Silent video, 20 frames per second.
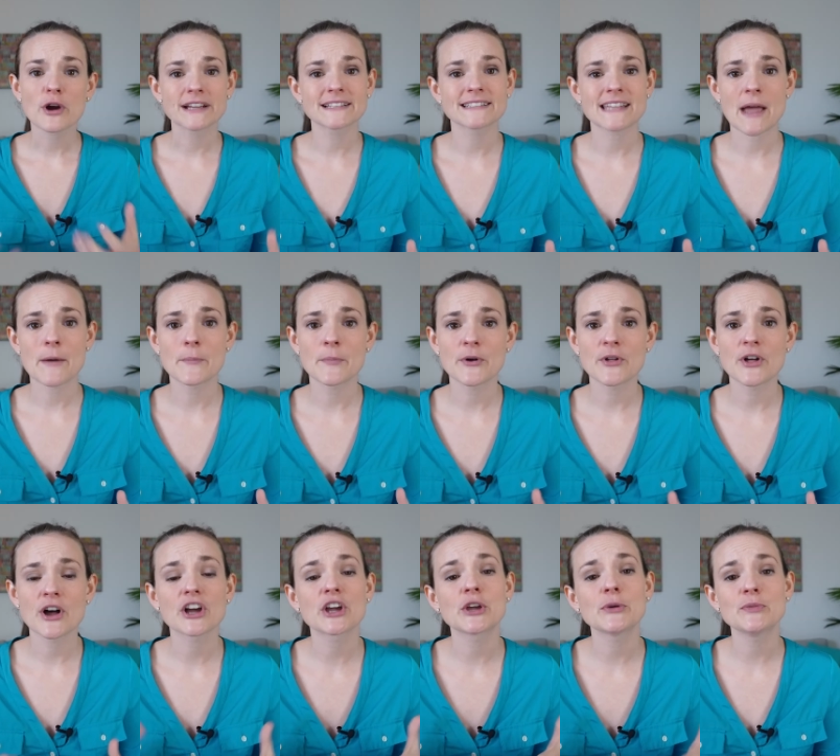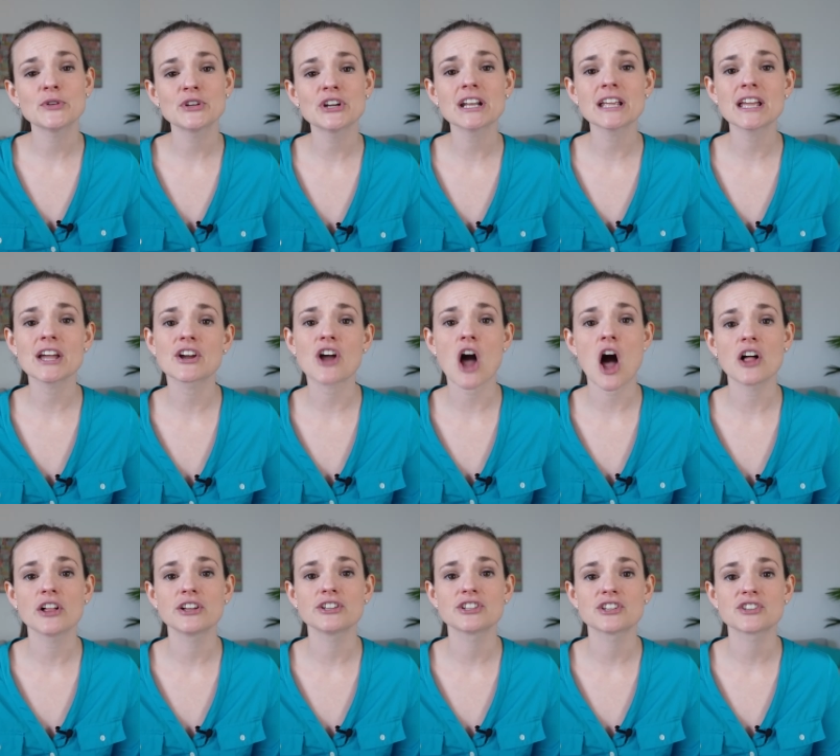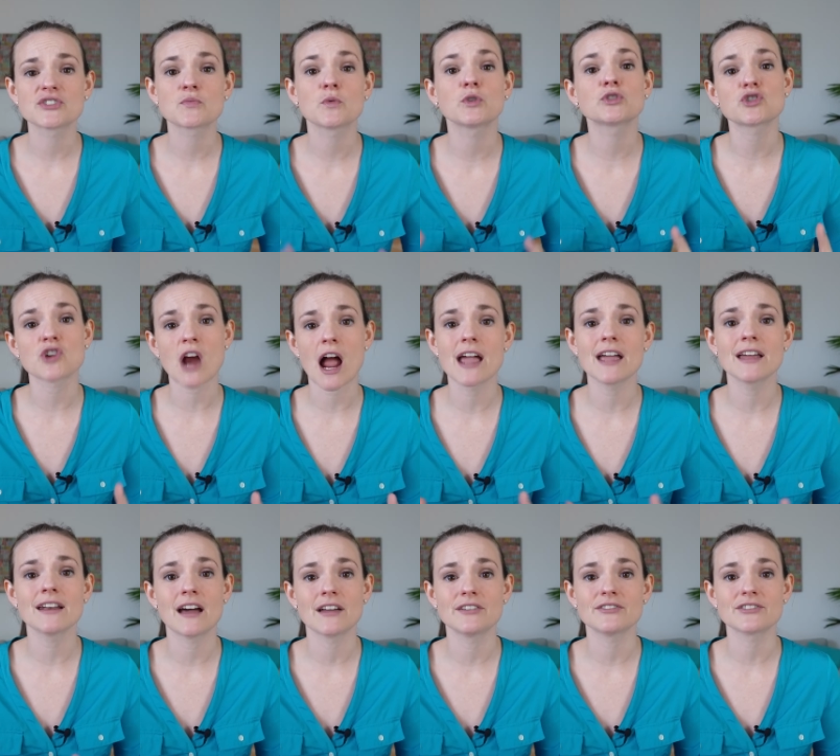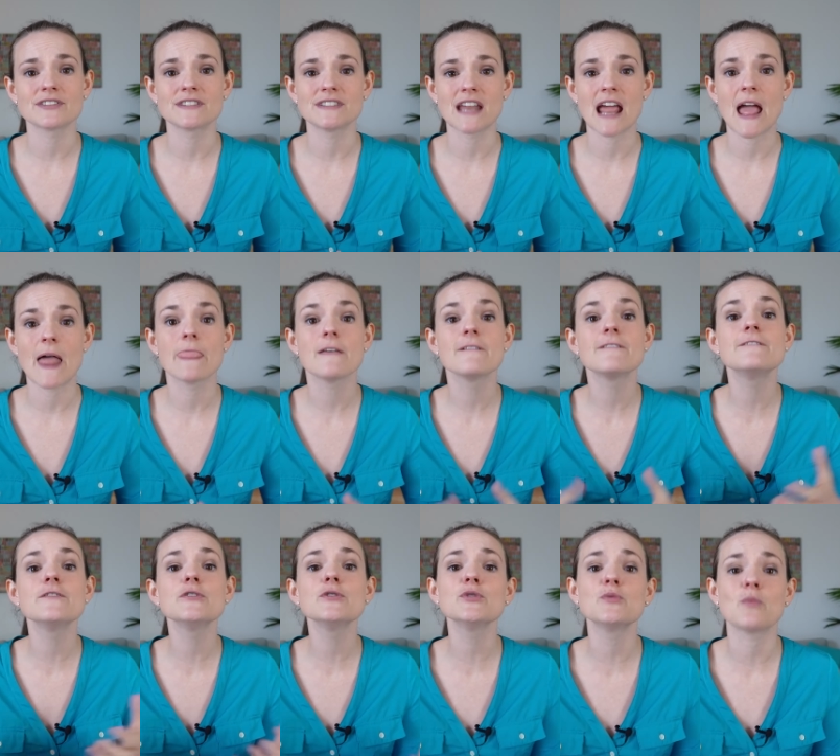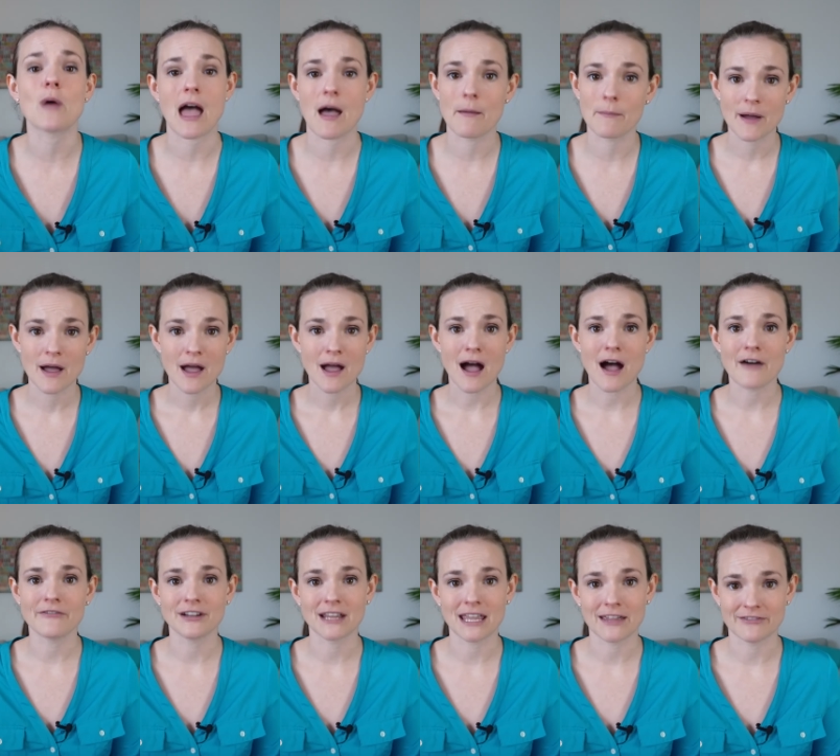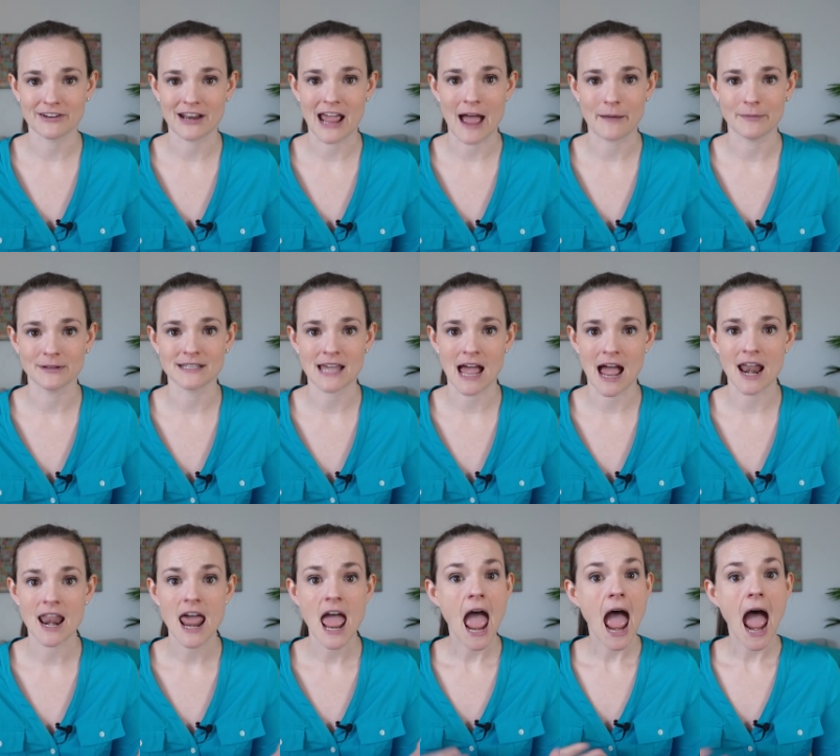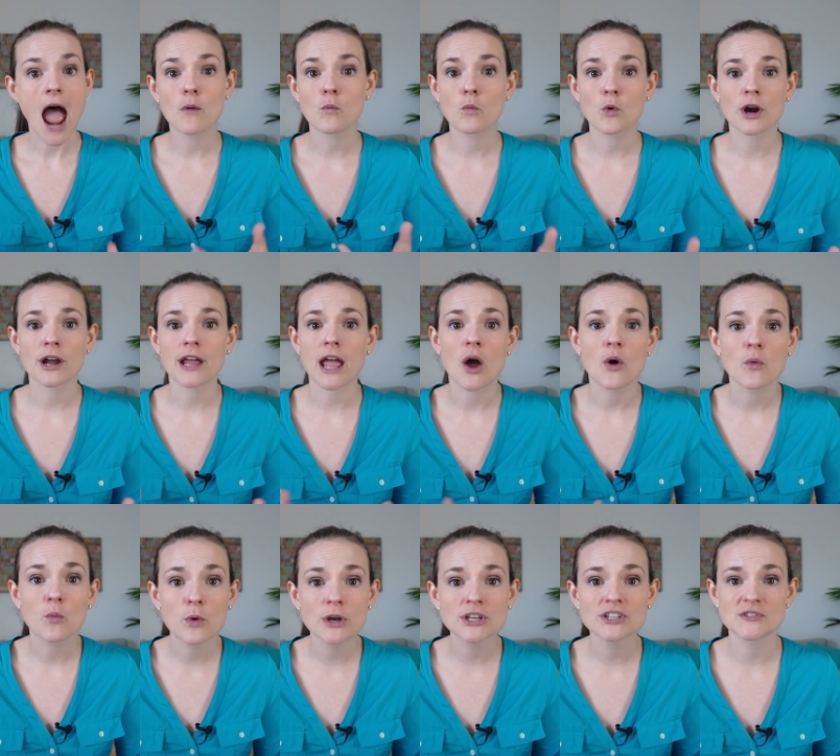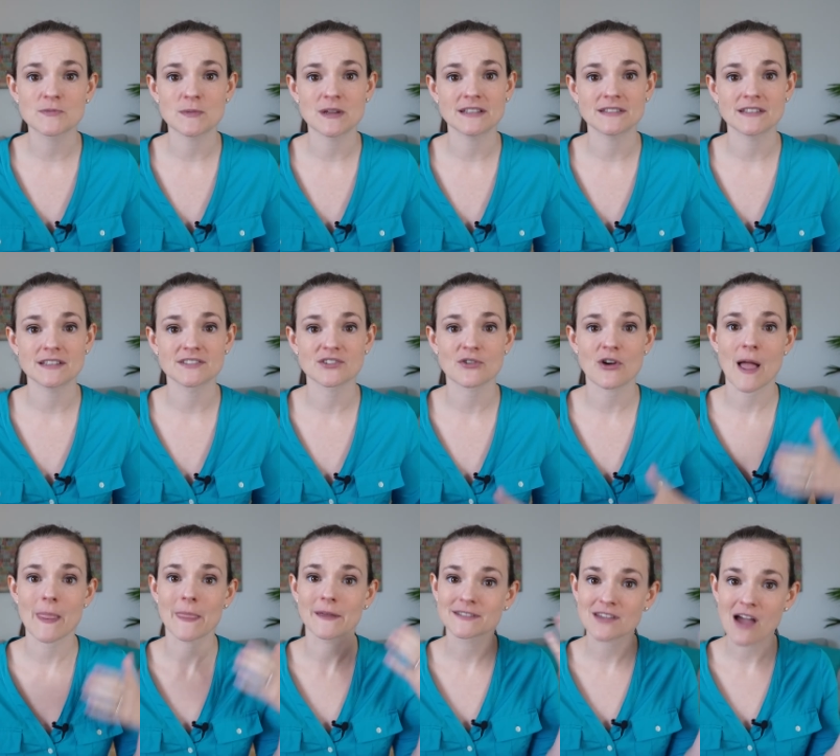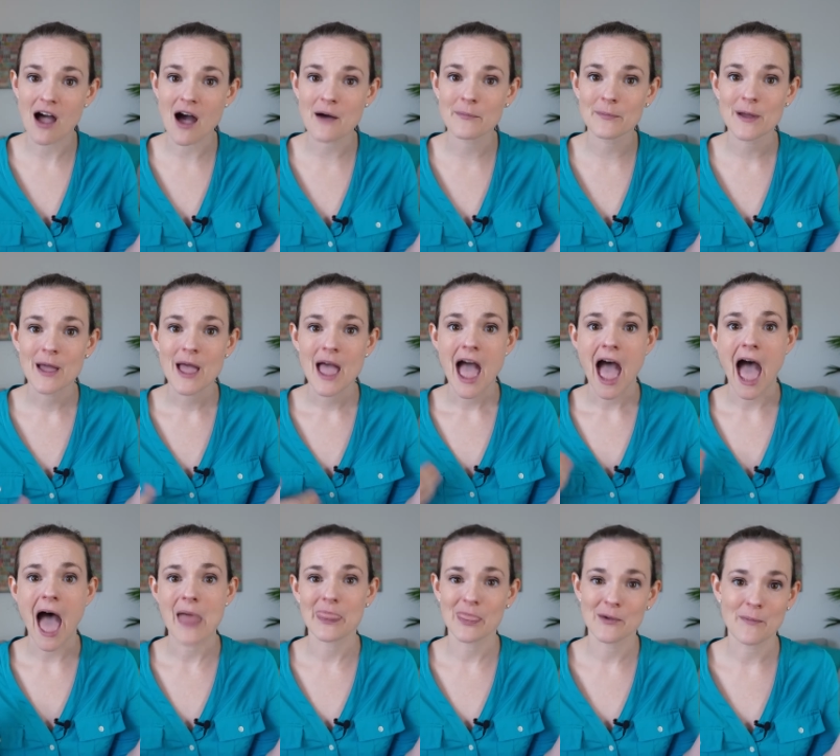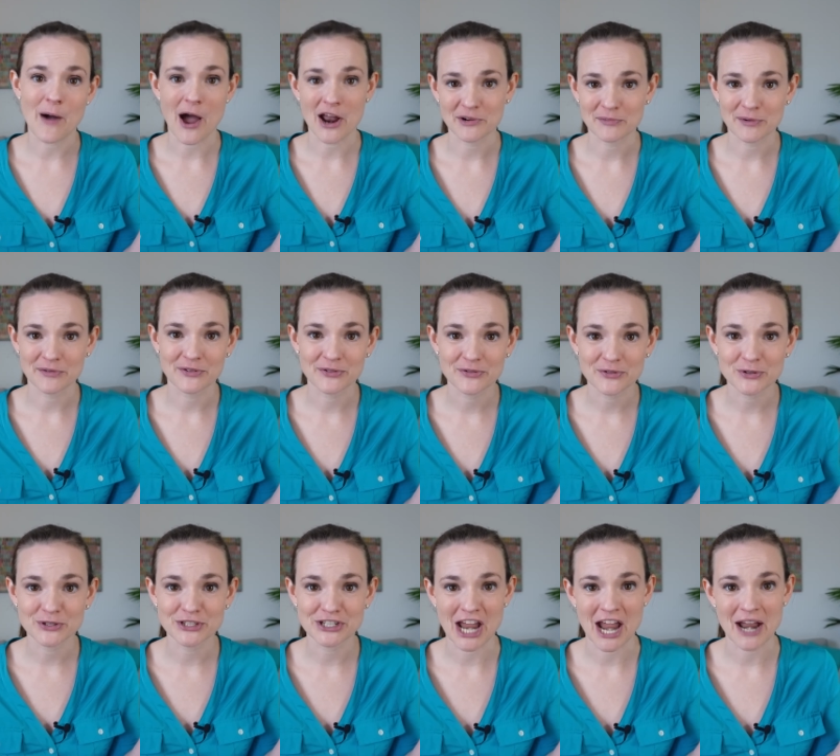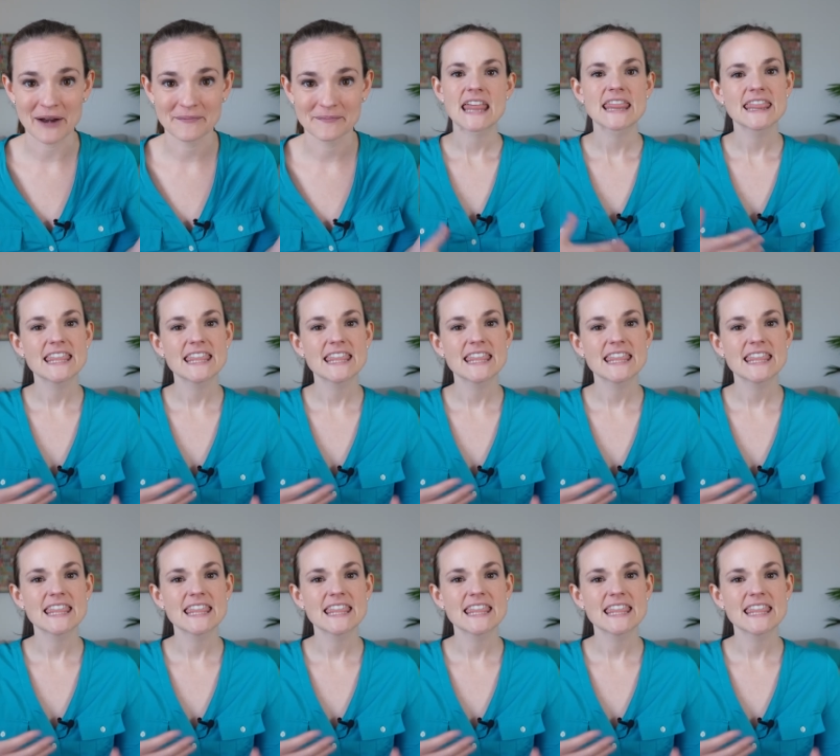example, a community ecologist will try and understand the food web of a given habitat and work out which species are at the top and the bottom of the food chain.